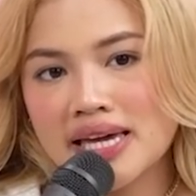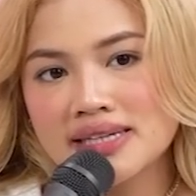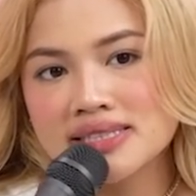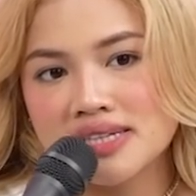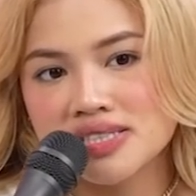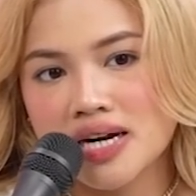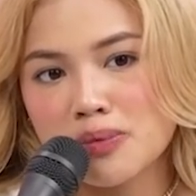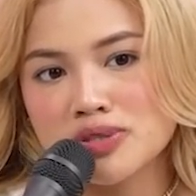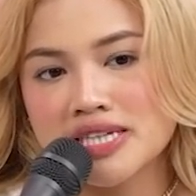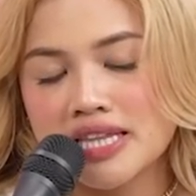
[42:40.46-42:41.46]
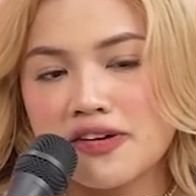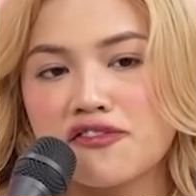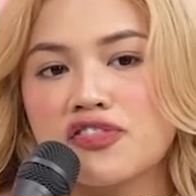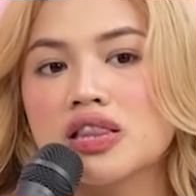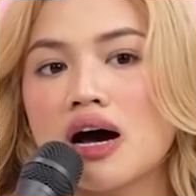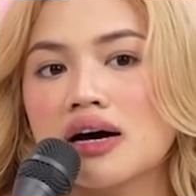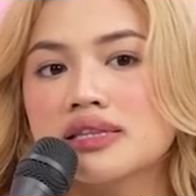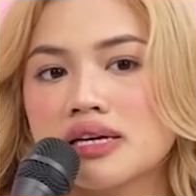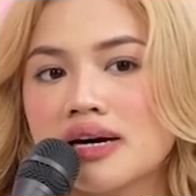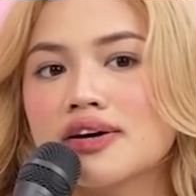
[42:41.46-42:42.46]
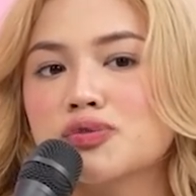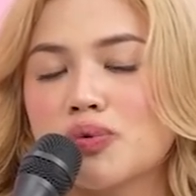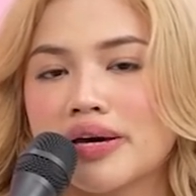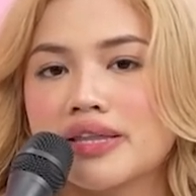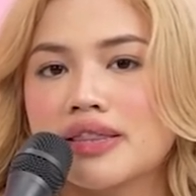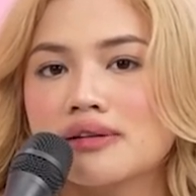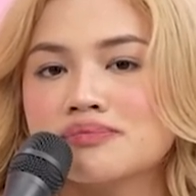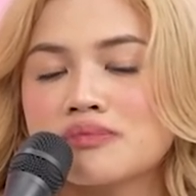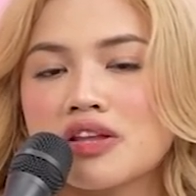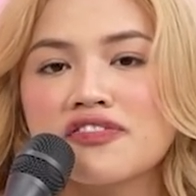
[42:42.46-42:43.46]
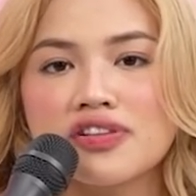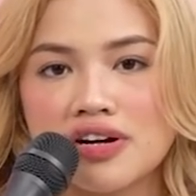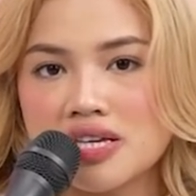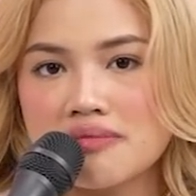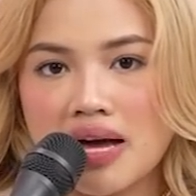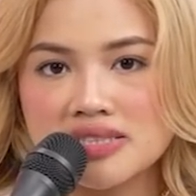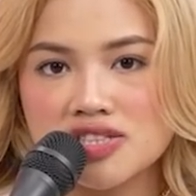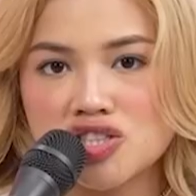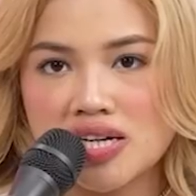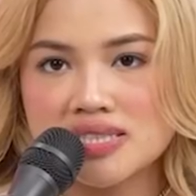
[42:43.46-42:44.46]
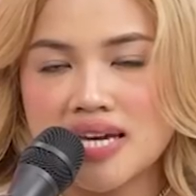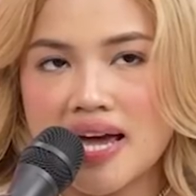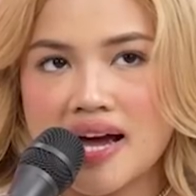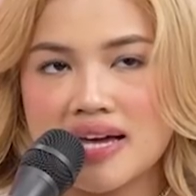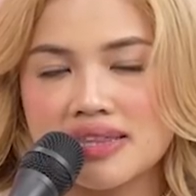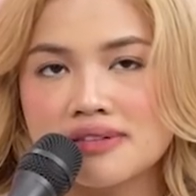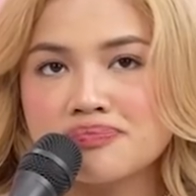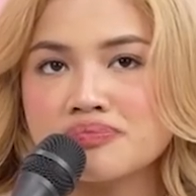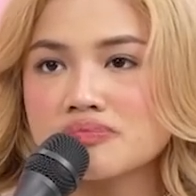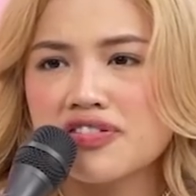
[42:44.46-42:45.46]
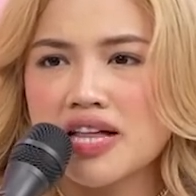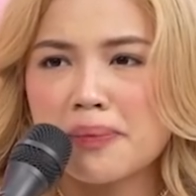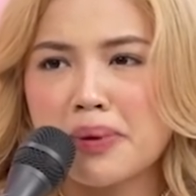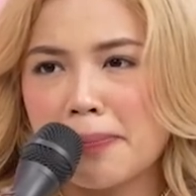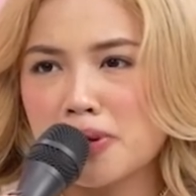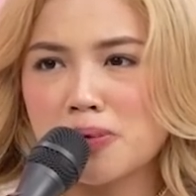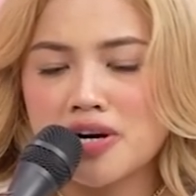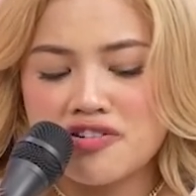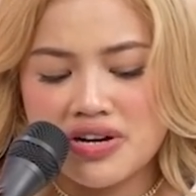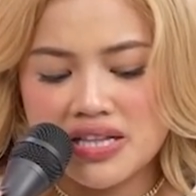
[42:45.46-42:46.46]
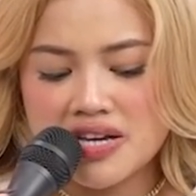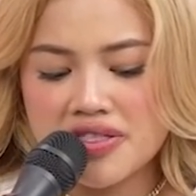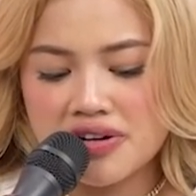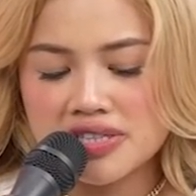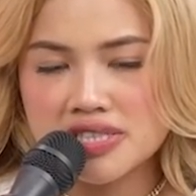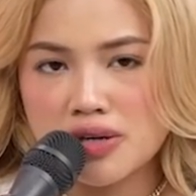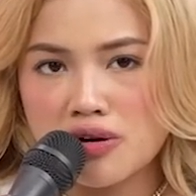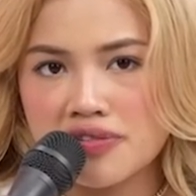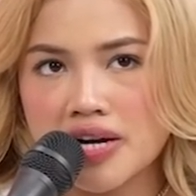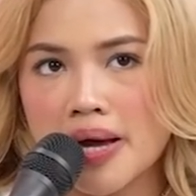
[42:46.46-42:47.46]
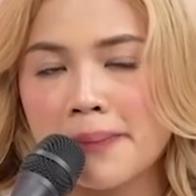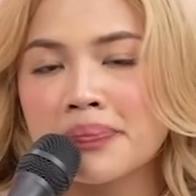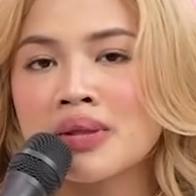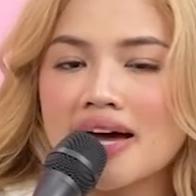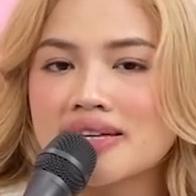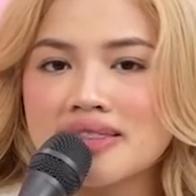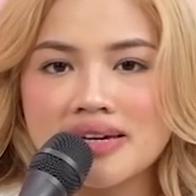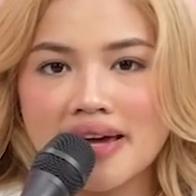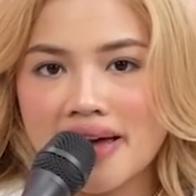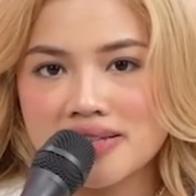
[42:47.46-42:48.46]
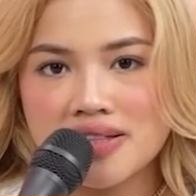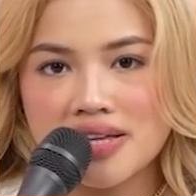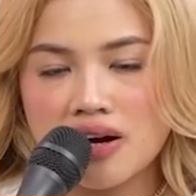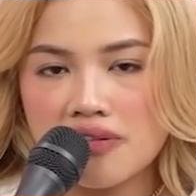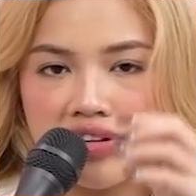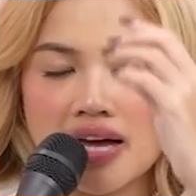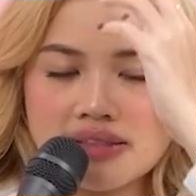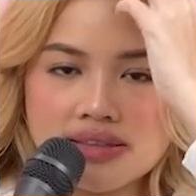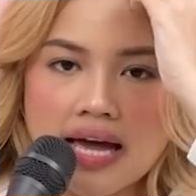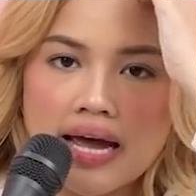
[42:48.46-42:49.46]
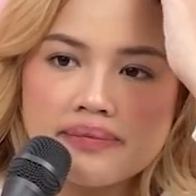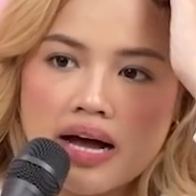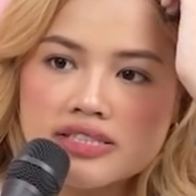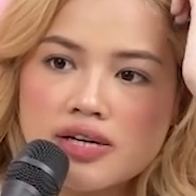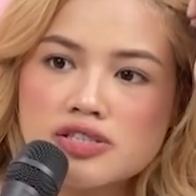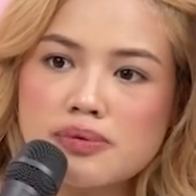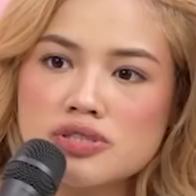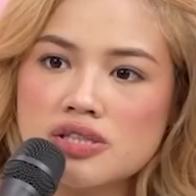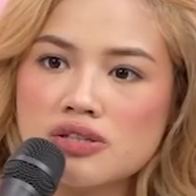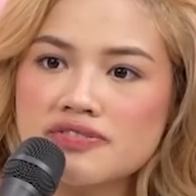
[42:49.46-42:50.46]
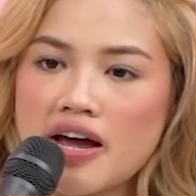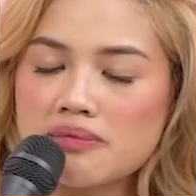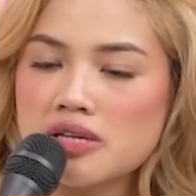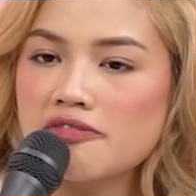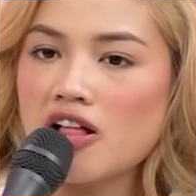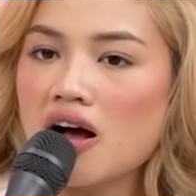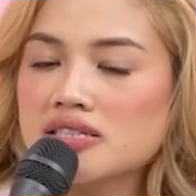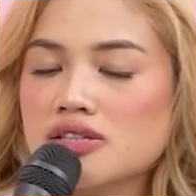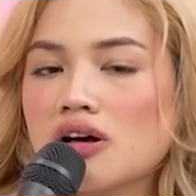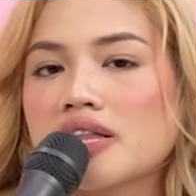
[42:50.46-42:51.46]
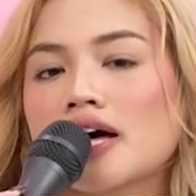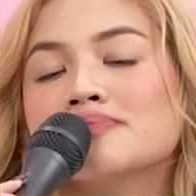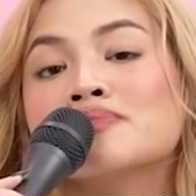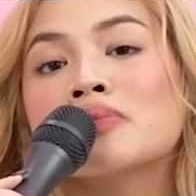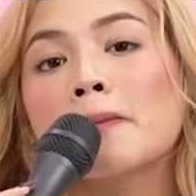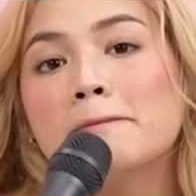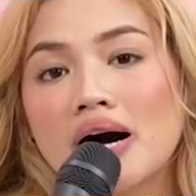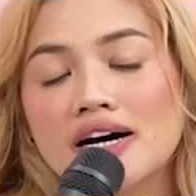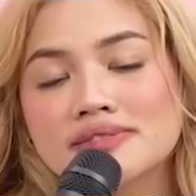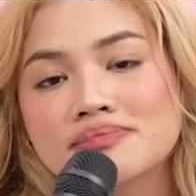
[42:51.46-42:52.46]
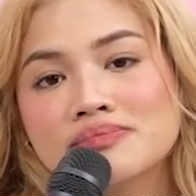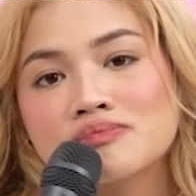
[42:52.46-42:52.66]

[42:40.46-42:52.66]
his Instagram was getting flooded with flirty messages, and I feel like people were really thirsting over him. I didn't think anything of it at the time as I was posting those family vlogs and all that, but